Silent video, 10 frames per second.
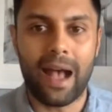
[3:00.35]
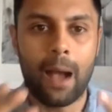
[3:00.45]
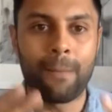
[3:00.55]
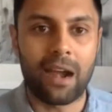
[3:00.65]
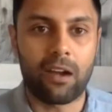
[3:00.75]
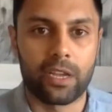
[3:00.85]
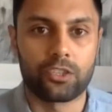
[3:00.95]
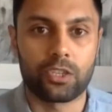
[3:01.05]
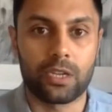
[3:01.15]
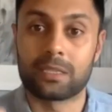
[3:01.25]
how
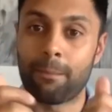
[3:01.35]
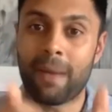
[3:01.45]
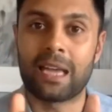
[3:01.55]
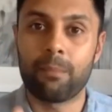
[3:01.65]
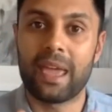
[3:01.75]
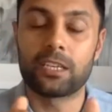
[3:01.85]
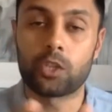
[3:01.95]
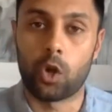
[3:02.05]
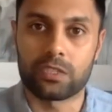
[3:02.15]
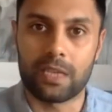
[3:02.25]
marriage is a man-made
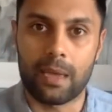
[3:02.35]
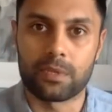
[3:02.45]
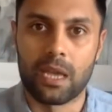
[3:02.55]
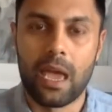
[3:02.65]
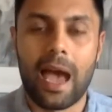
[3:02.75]
concept.